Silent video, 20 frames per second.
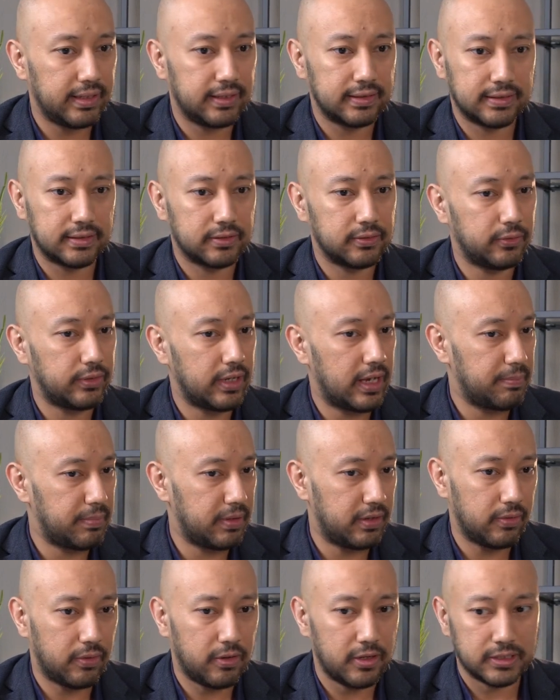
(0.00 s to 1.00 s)
It could happen in
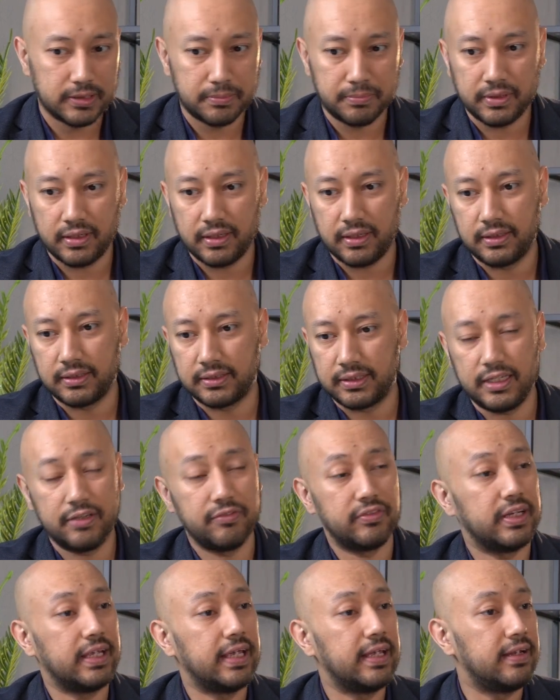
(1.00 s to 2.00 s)
hospitals, even
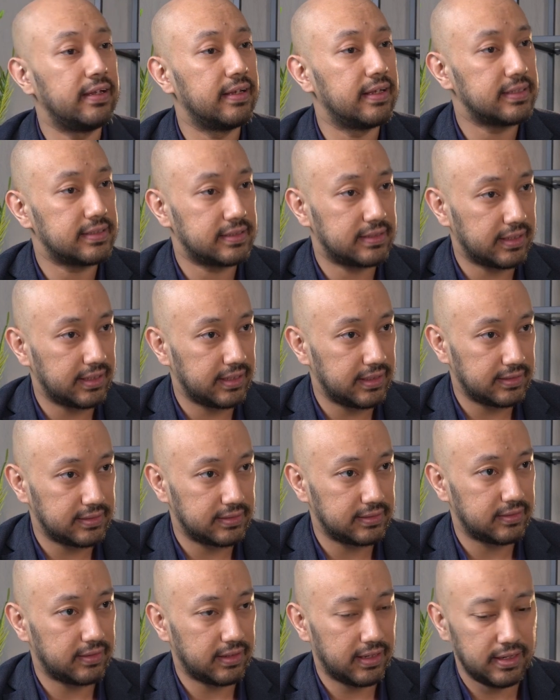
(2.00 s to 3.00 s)
industries,
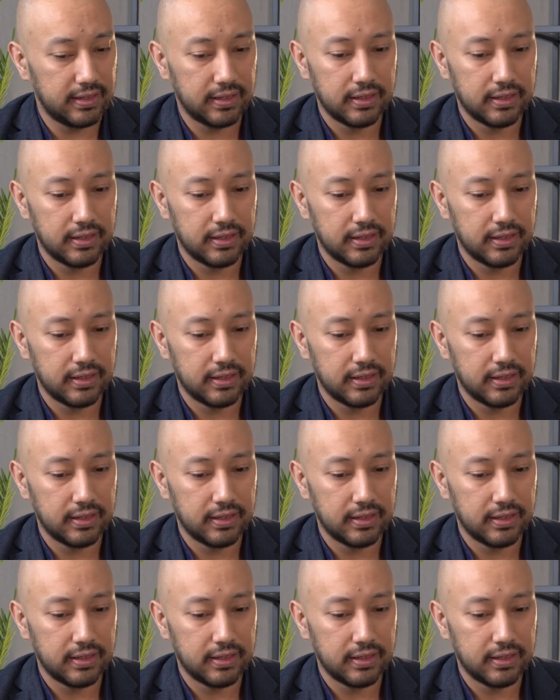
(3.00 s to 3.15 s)
right?